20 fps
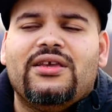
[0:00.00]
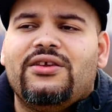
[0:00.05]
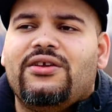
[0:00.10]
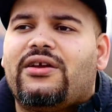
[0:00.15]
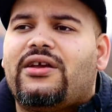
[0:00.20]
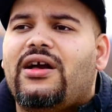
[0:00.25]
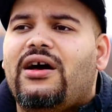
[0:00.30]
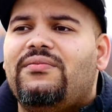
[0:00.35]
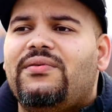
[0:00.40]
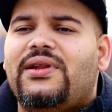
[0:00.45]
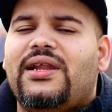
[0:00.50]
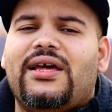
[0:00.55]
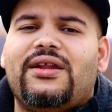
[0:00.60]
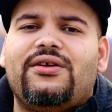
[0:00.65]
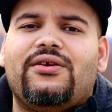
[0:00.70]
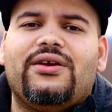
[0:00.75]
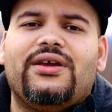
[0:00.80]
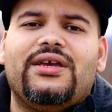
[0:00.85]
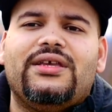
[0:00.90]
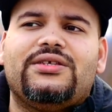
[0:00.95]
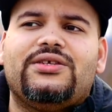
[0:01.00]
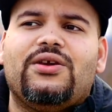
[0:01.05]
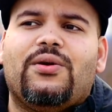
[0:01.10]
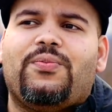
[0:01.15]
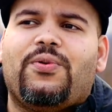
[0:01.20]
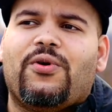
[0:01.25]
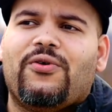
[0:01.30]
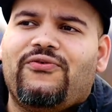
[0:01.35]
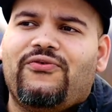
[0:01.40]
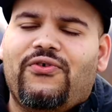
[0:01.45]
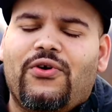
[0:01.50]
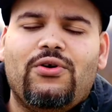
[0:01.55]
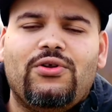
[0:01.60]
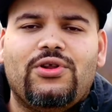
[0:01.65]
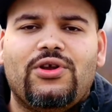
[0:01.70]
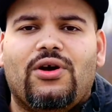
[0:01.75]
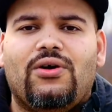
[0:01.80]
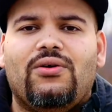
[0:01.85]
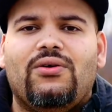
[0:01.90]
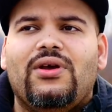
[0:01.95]
Your cover letter is your
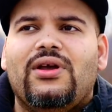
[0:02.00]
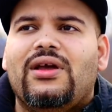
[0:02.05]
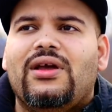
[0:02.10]
portfolio.